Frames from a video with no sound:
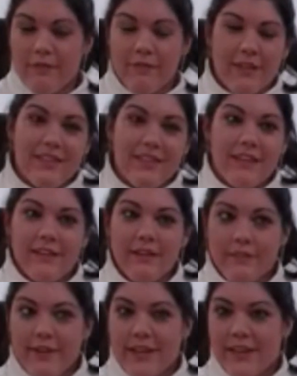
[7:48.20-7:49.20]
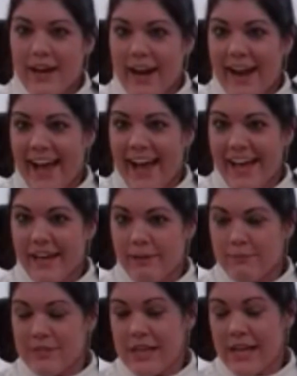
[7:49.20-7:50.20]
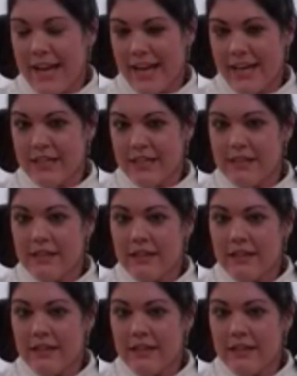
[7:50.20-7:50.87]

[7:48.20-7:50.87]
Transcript: with the degree that I had obtained.